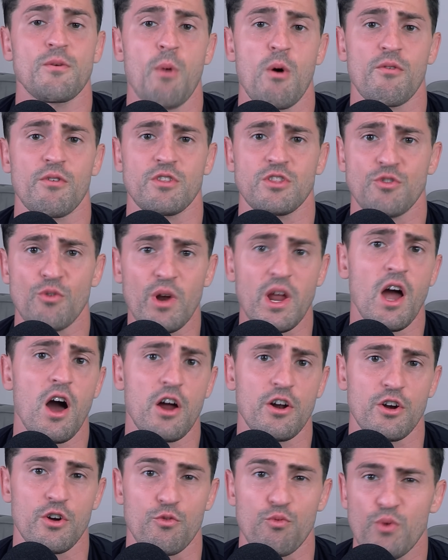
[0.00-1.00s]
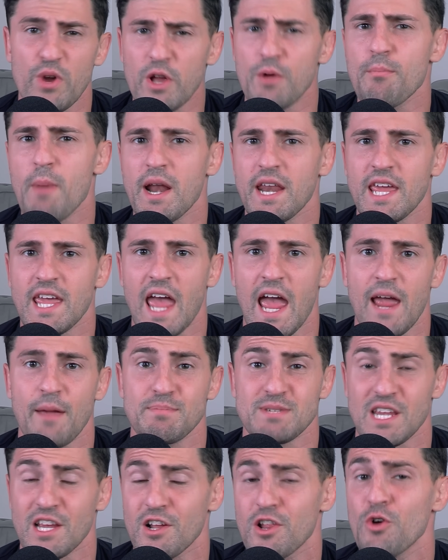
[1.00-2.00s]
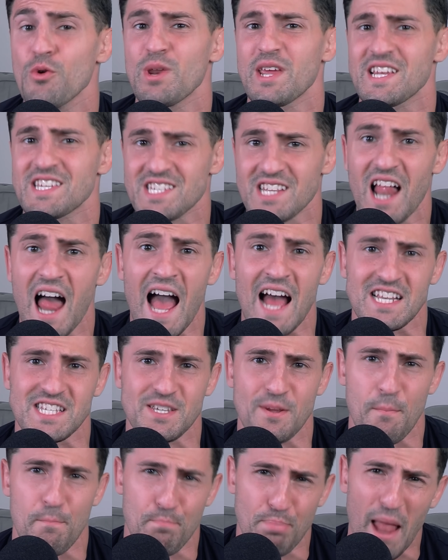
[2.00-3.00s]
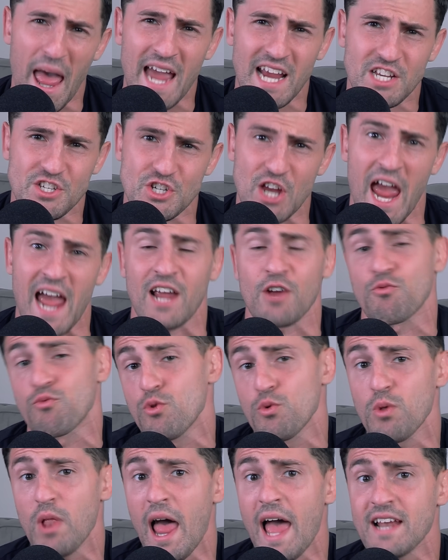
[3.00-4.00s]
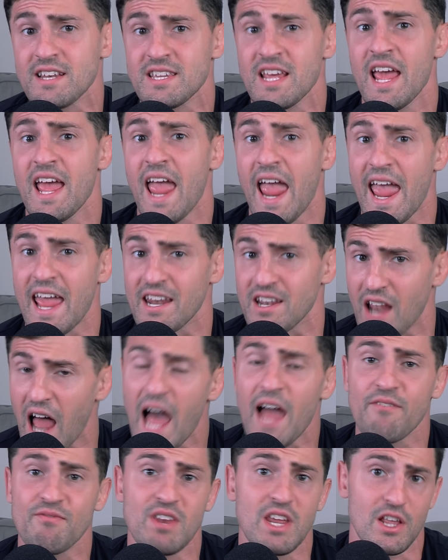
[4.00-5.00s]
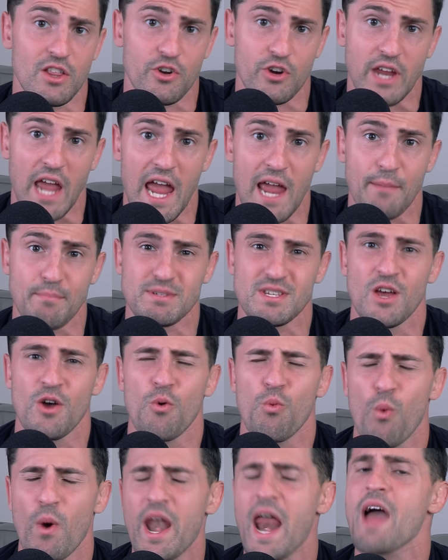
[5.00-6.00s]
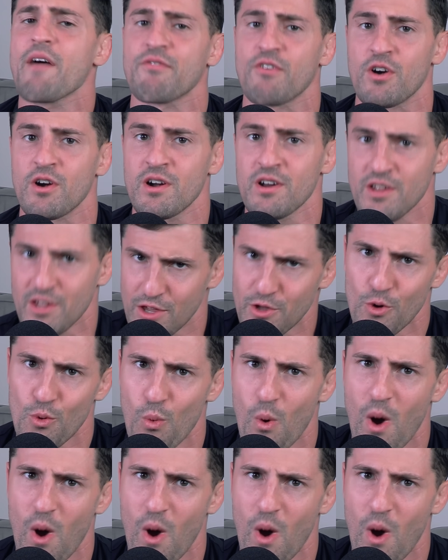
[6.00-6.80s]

from over 300 real money games, including slots, blackjack, roulette, and live dealer games whenever you